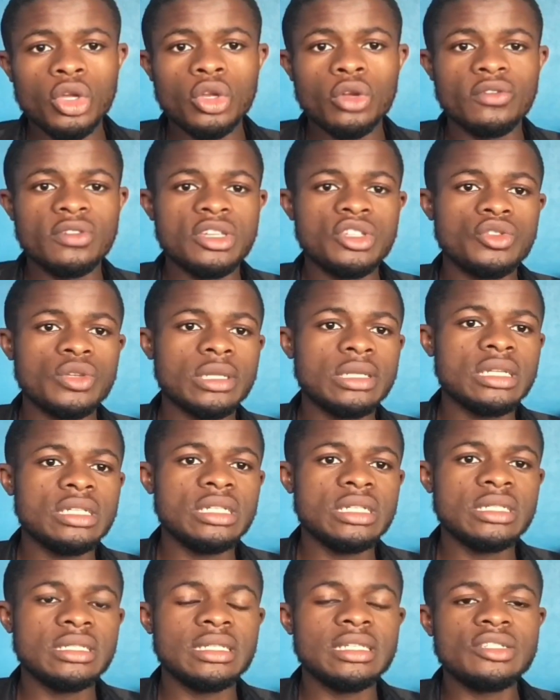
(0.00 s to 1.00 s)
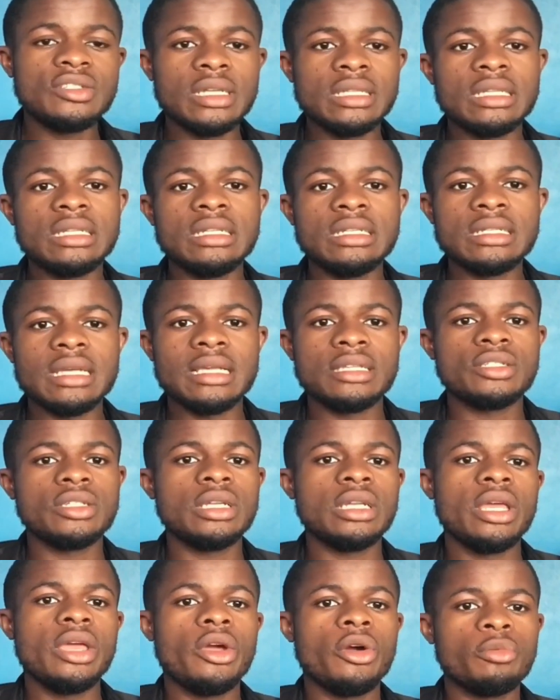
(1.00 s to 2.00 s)
of the strategies, these strategies has
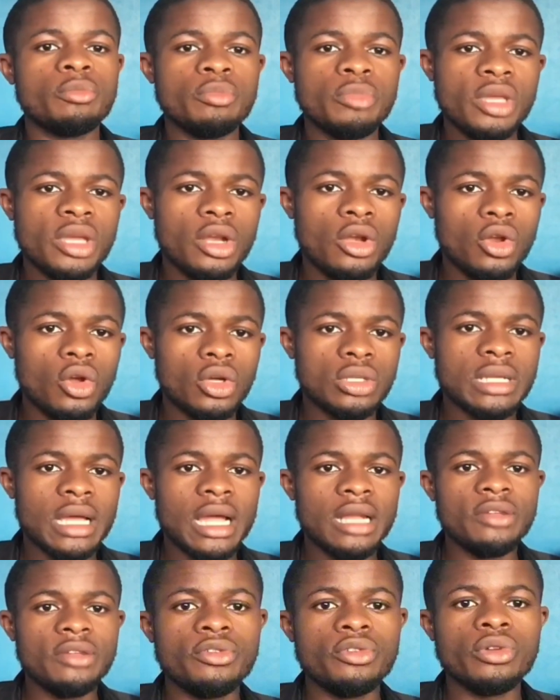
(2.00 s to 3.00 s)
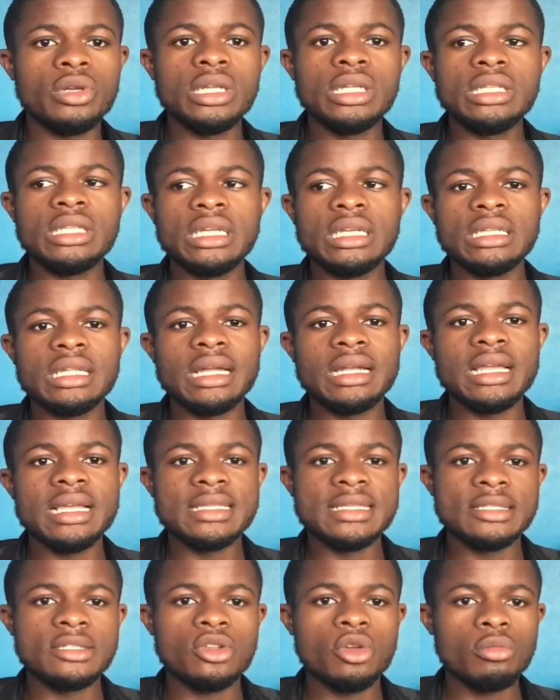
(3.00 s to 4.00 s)
really helped me a lot. And really think that
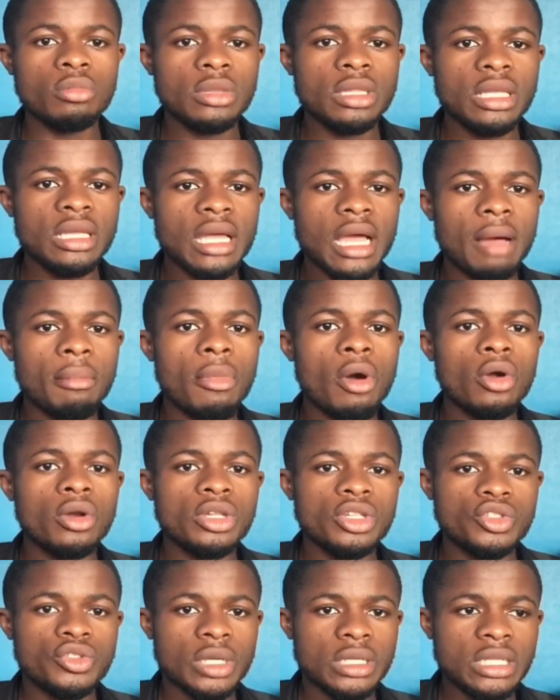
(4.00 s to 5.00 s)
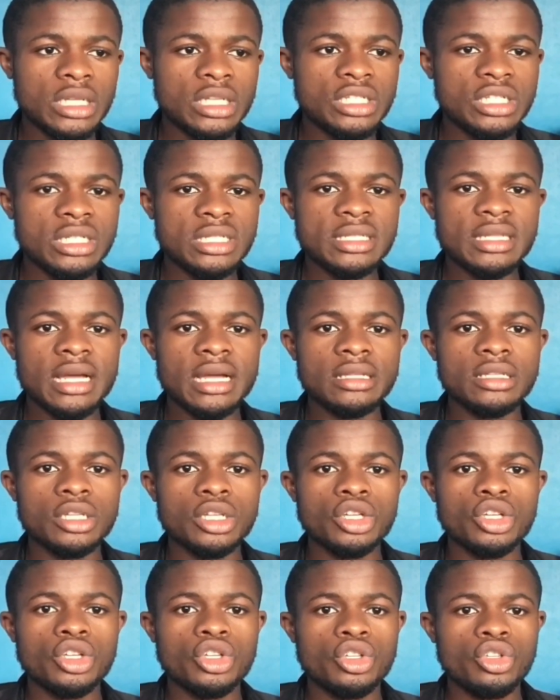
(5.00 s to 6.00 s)
there's something about the strategies that
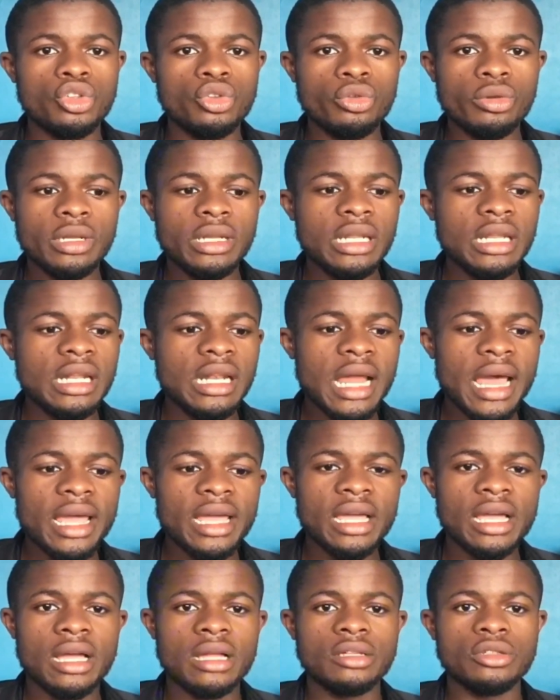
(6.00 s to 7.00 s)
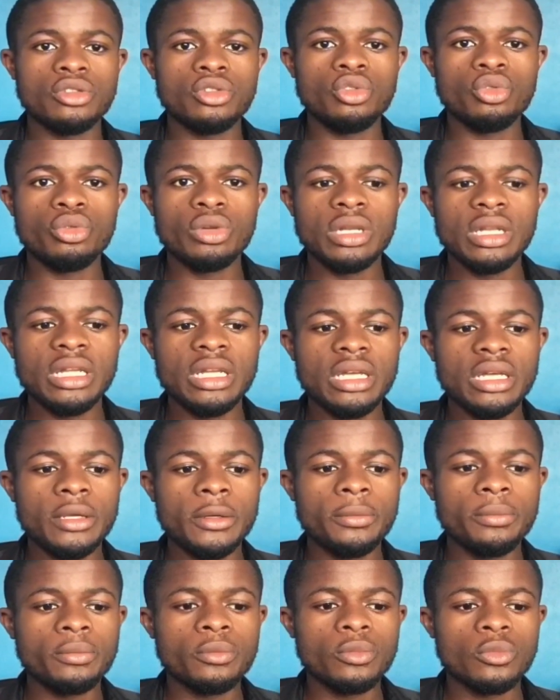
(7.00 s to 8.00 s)
you really like and you
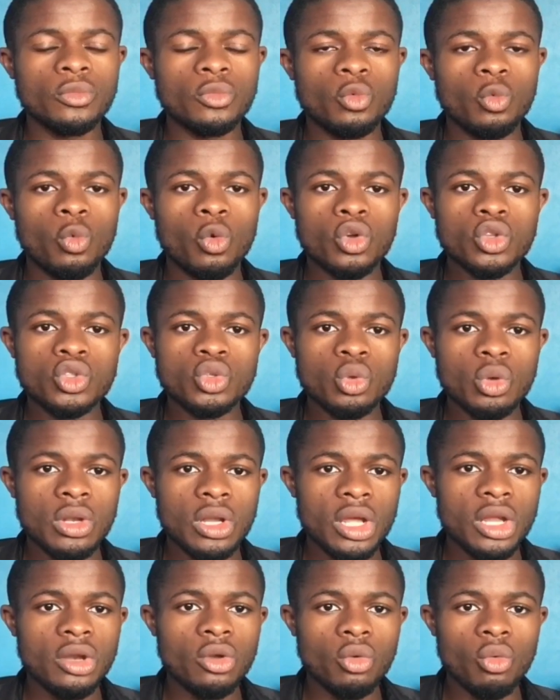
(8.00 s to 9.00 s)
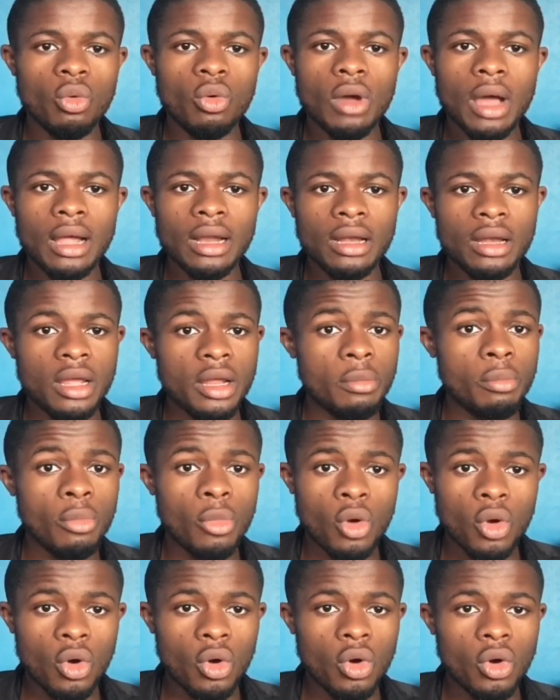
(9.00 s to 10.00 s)
really want to learn
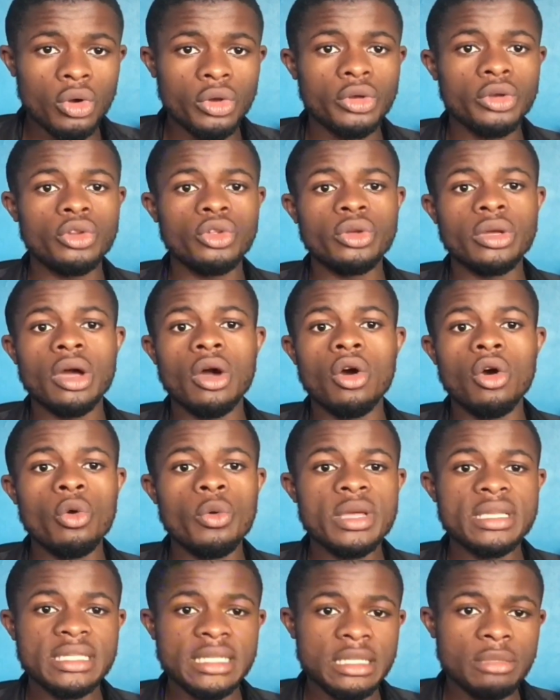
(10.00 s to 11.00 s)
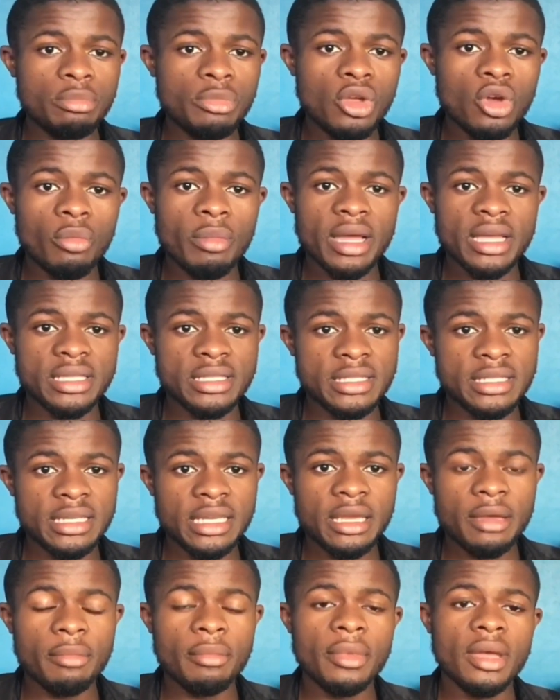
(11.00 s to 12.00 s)
more on, you can always hit me on my
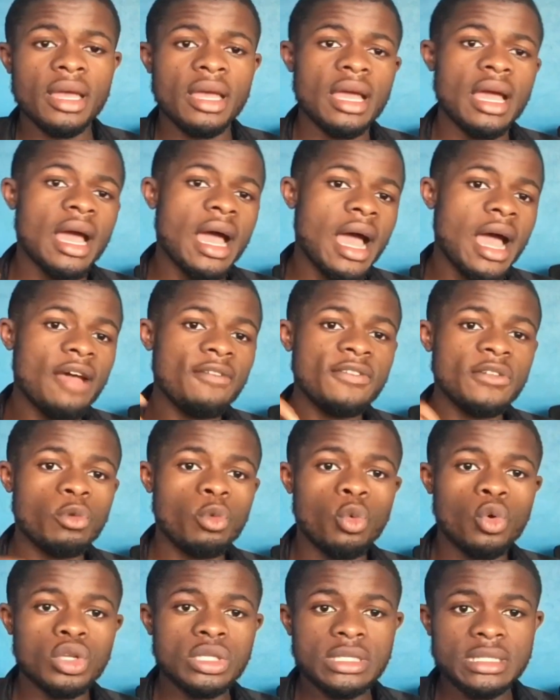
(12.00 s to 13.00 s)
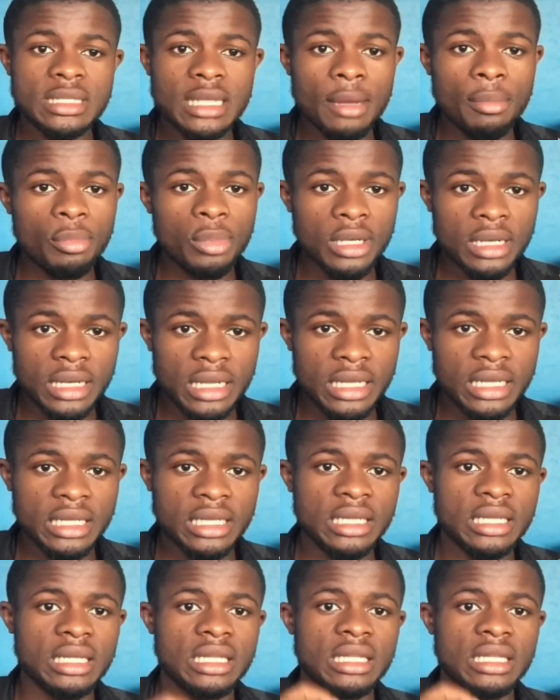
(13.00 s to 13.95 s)
DM. I have a WhatsApp link